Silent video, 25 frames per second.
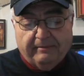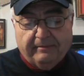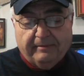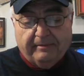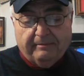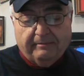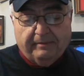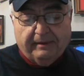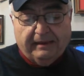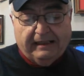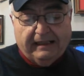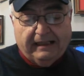and
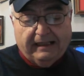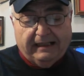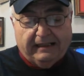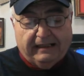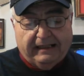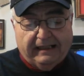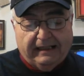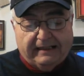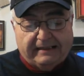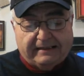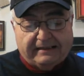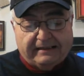began
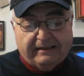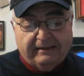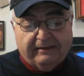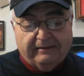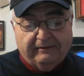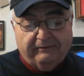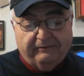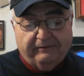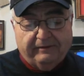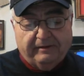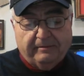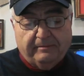asking a
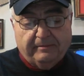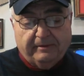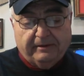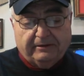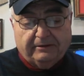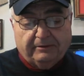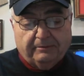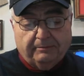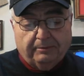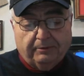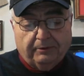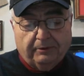female
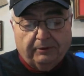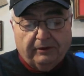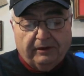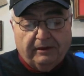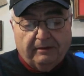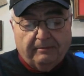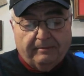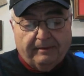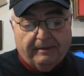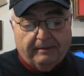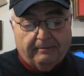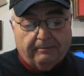employee
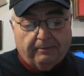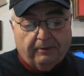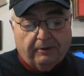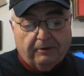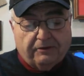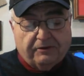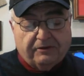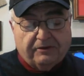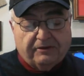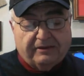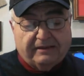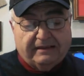about
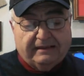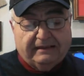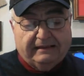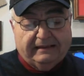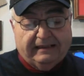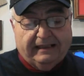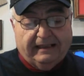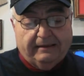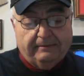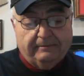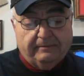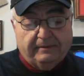purchasing
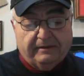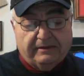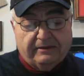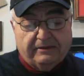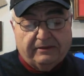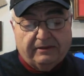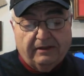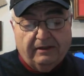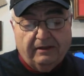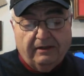diamonds.